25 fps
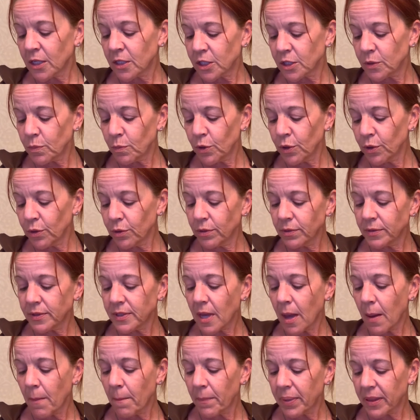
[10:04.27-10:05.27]
Smooths,
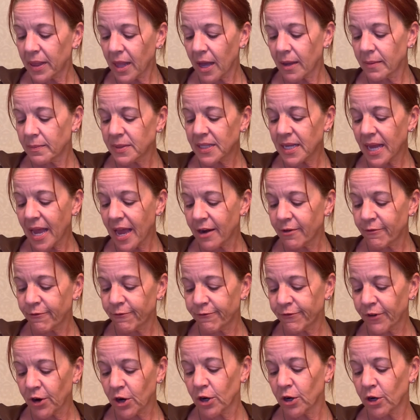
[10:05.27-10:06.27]
plumps, and
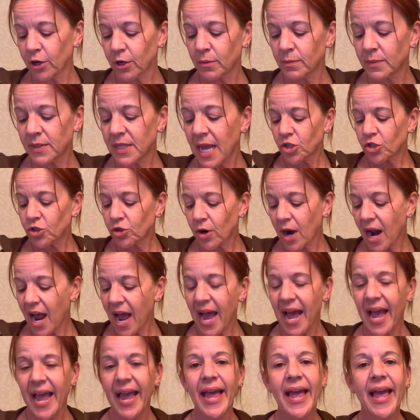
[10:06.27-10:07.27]
firms
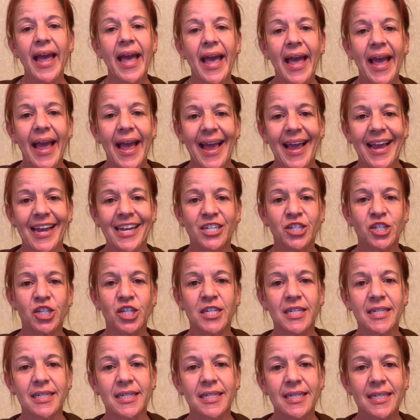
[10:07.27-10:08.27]
dry,
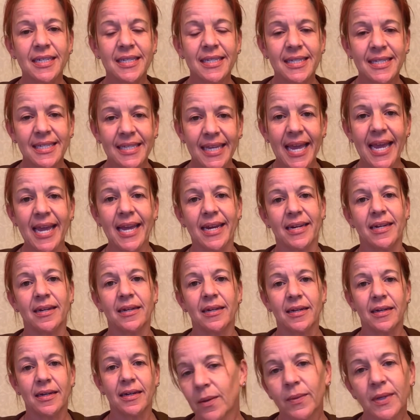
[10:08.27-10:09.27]
aging
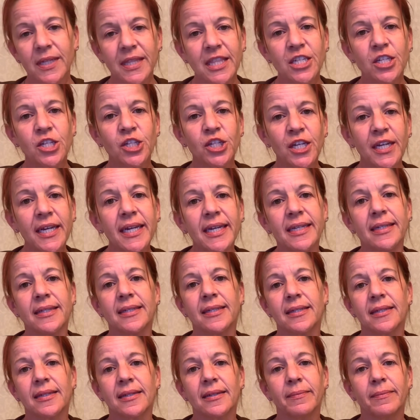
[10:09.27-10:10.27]
skin. What the shit,